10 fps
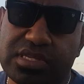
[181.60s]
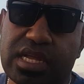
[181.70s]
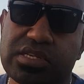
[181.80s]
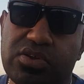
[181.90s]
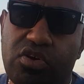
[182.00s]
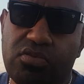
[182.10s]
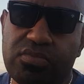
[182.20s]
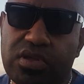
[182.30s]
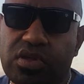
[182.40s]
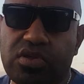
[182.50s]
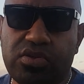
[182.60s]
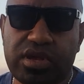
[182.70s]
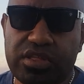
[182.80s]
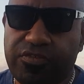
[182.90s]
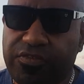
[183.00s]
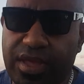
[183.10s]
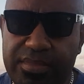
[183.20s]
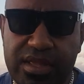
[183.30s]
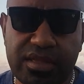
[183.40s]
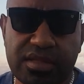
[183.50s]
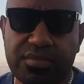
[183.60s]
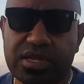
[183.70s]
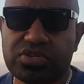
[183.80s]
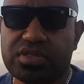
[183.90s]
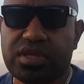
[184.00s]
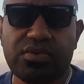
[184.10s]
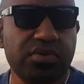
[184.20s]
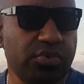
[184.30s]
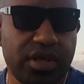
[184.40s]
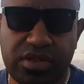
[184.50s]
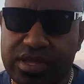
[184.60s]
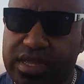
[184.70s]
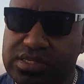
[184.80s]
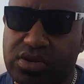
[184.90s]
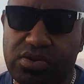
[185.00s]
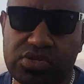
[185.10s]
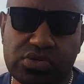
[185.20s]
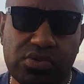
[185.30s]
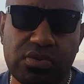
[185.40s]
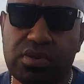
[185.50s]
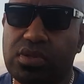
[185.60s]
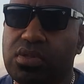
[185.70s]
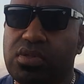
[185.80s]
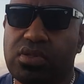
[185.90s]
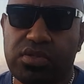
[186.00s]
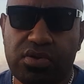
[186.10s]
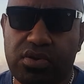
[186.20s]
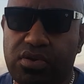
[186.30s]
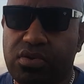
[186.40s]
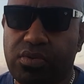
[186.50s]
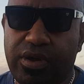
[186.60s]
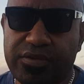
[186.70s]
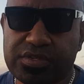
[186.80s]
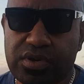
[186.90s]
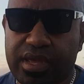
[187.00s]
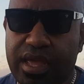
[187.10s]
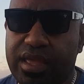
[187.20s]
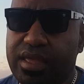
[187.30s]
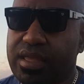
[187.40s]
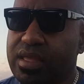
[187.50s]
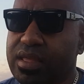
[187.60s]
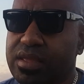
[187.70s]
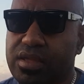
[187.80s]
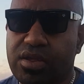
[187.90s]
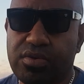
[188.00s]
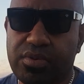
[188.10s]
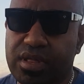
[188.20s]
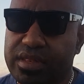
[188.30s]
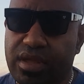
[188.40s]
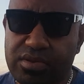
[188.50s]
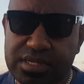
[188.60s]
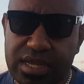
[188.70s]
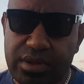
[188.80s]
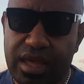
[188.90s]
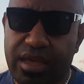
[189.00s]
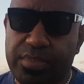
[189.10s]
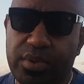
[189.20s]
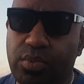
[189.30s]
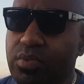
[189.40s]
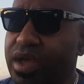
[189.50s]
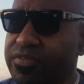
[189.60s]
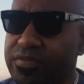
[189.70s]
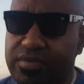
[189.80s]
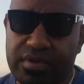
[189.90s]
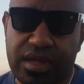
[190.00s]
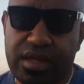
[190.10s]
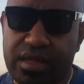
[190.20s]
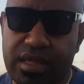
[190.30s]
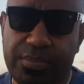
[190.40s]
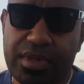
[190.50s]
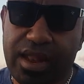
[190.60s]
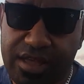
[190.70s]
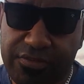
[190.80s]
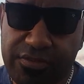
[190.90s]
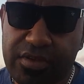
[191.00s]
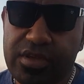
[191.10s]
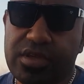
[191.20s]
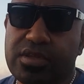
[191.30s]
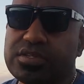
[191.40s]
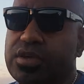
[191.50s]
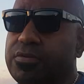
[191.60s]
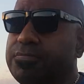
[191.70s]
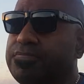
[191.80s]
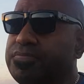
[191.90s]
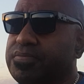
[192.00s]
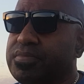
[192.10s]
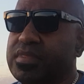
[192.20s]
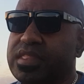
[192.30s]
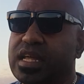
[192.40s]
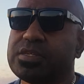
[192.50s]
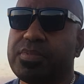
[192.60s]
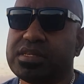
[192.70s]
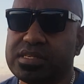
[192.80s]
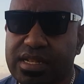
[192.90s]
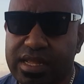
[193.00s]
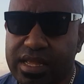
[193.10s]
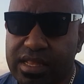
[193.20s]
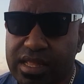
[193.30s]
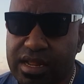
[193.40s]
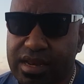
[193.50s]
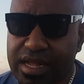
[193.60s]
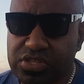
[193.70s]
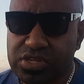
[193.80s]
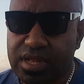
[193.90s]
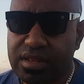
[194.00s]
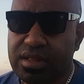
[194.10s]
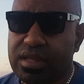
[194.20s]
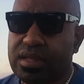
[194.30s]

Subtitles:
starts at home. Look at your family, make sure they're well, your kids are going to school, your wife's okay. You know, they always say a happy wife, a happy life. So that's basically it in a nutshell.